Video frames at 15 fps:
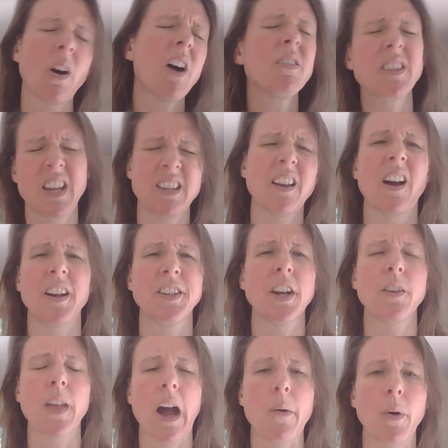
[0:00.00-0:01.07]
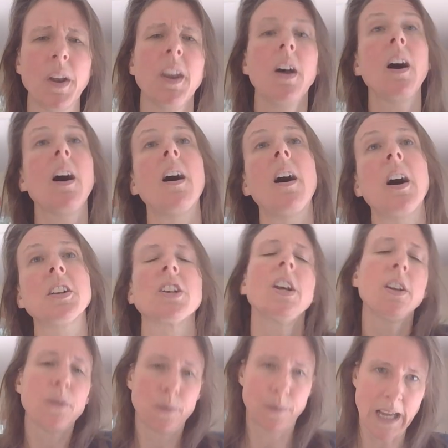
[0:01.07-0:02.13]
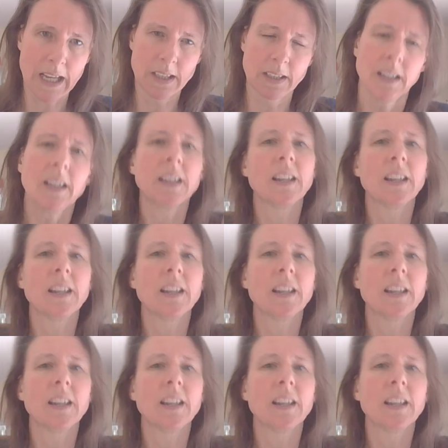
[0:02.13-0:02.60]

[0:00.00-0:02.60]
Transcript: oh yeah, I know that one, arch, flatten,